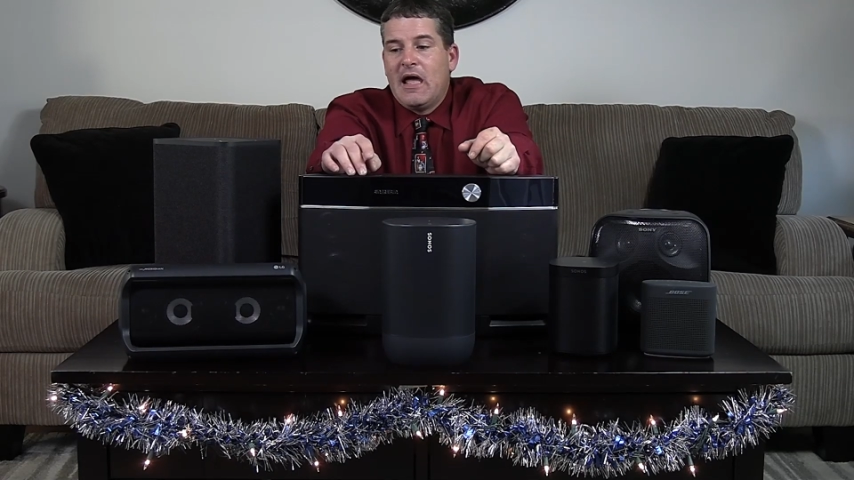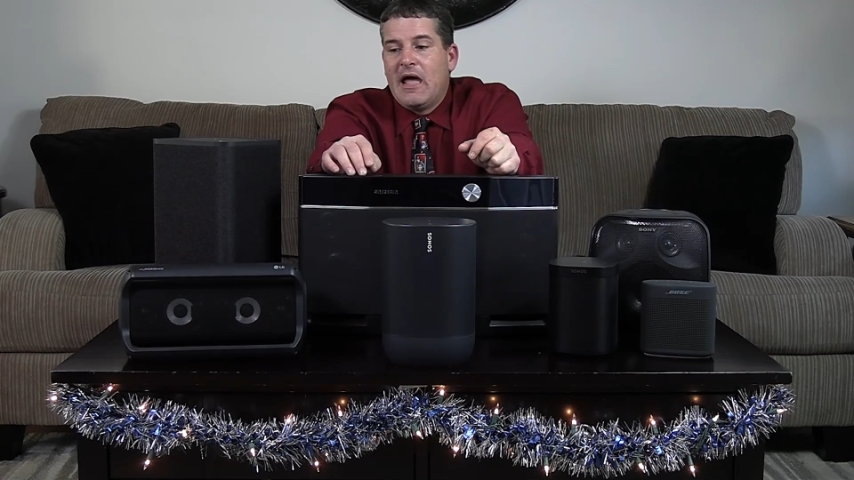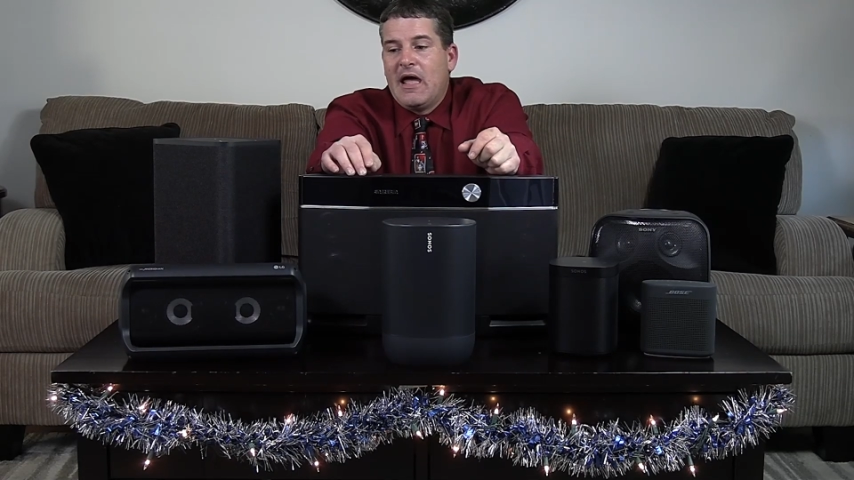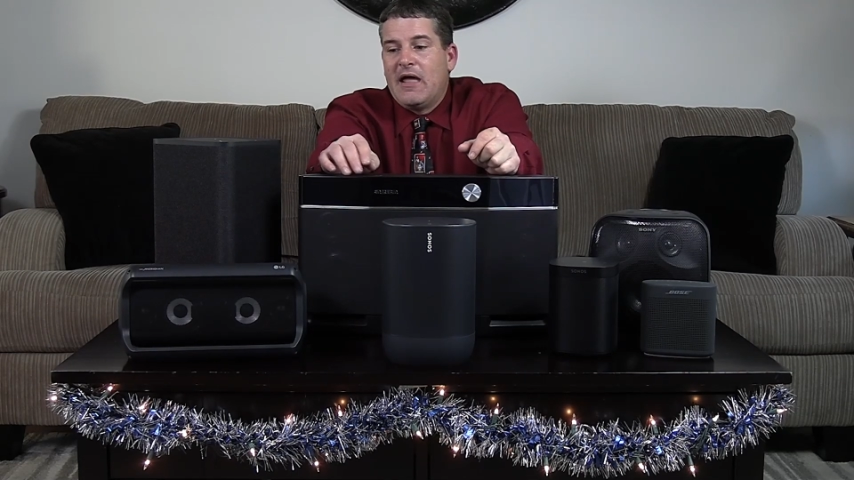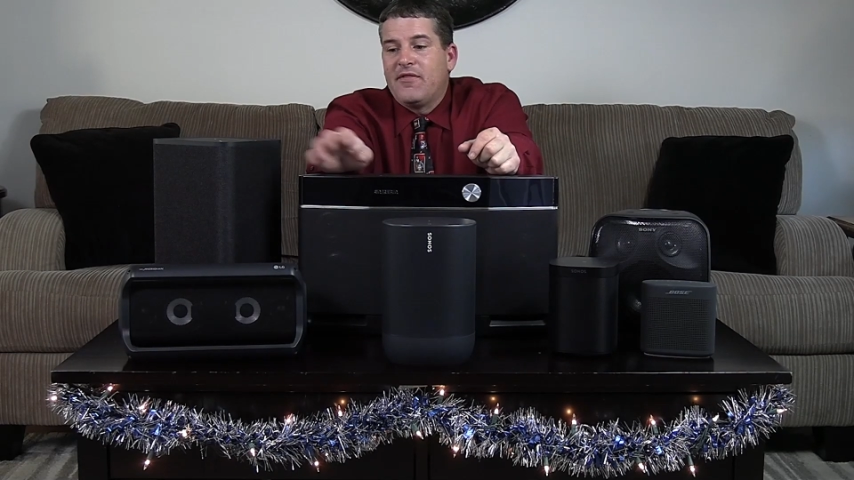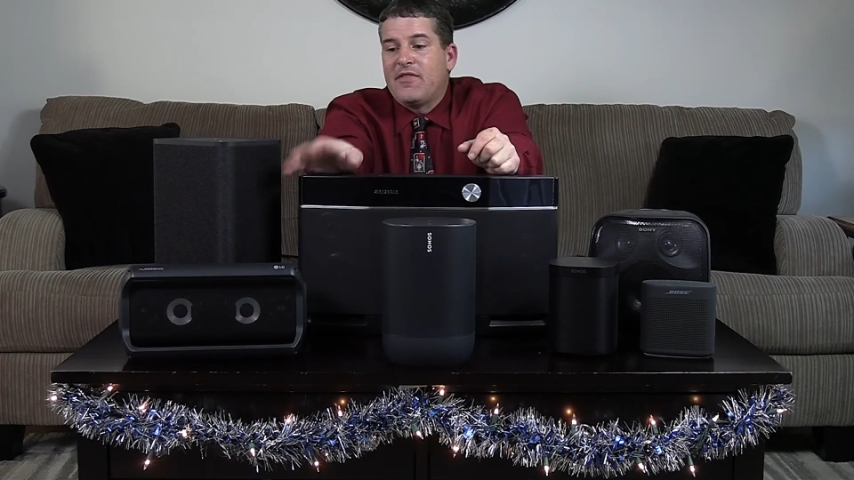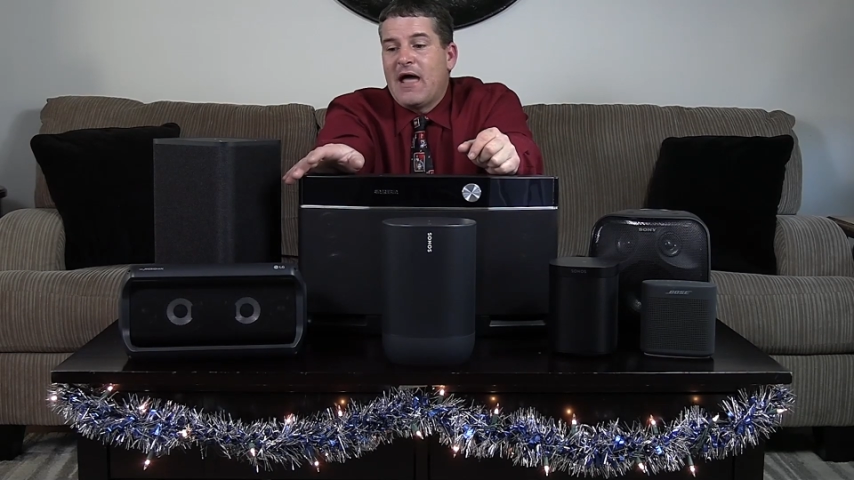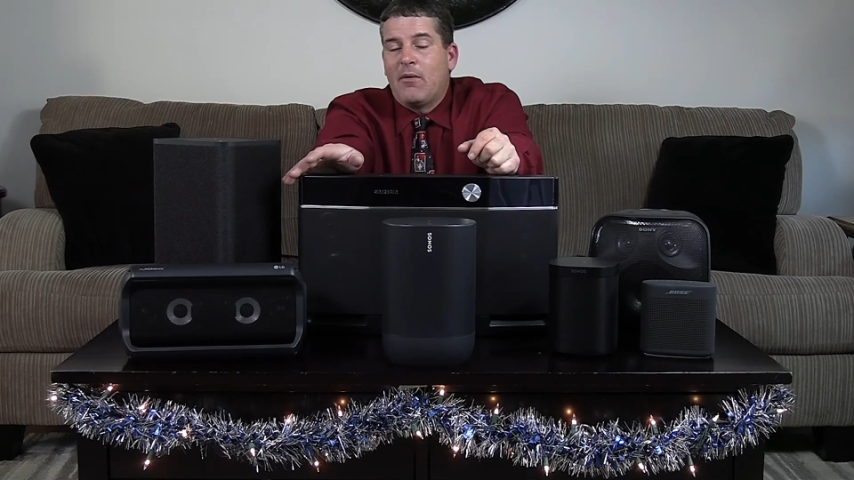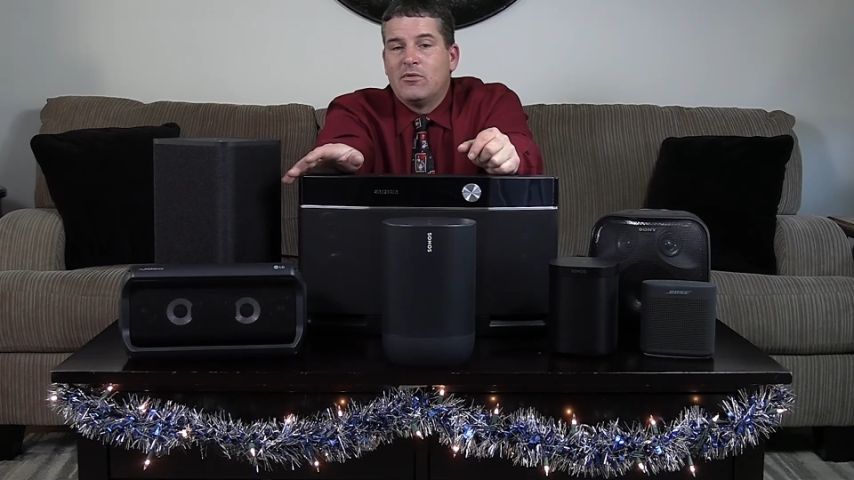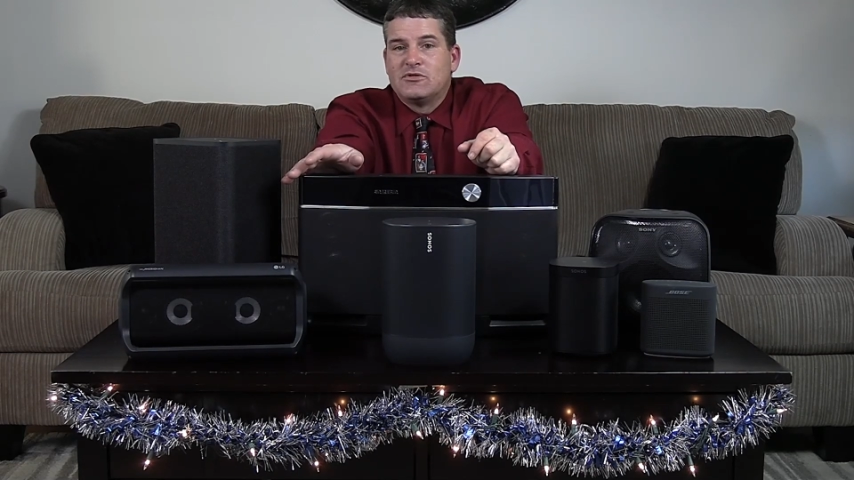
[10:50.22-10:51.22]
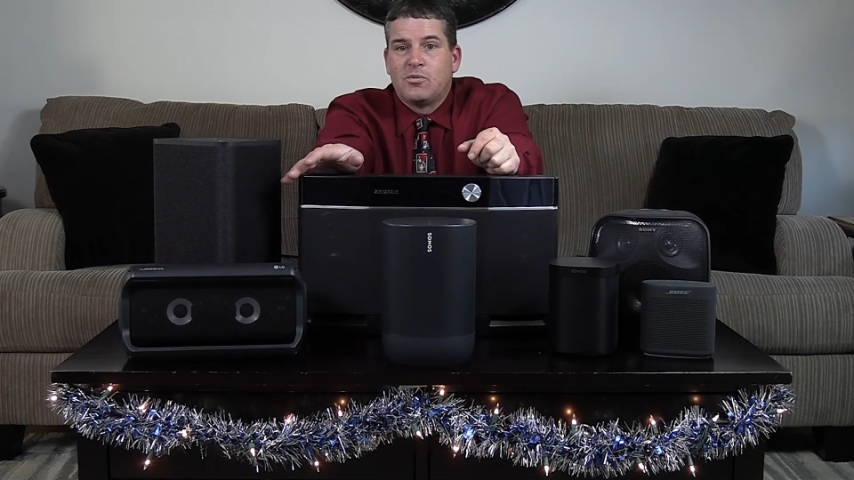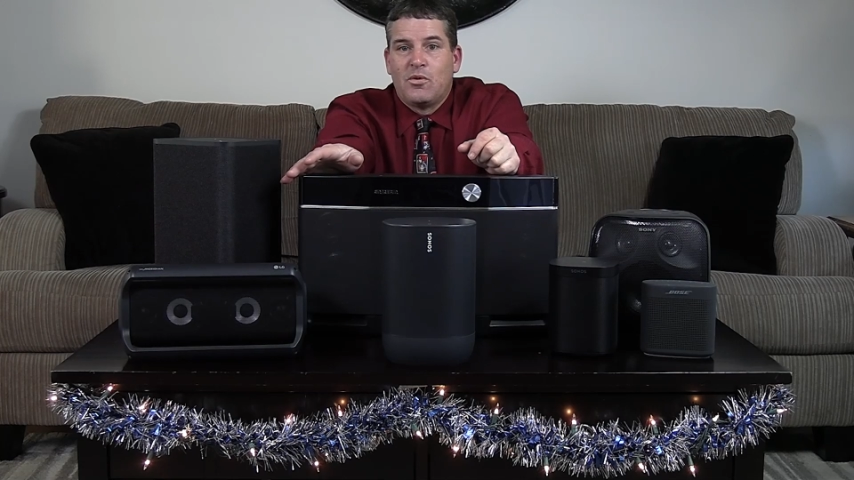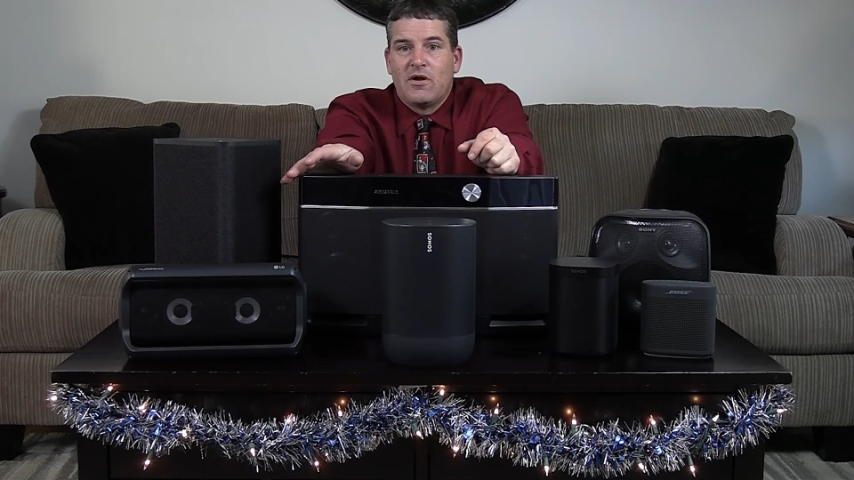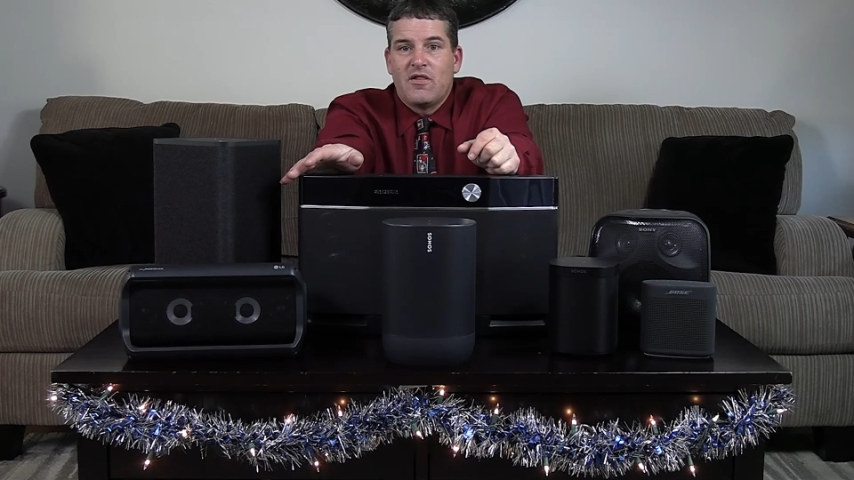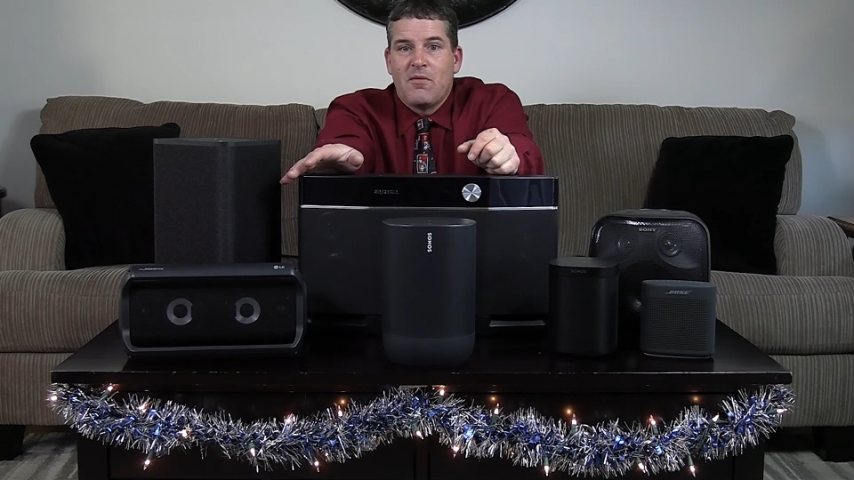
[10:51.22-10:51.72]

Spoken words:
and that was one of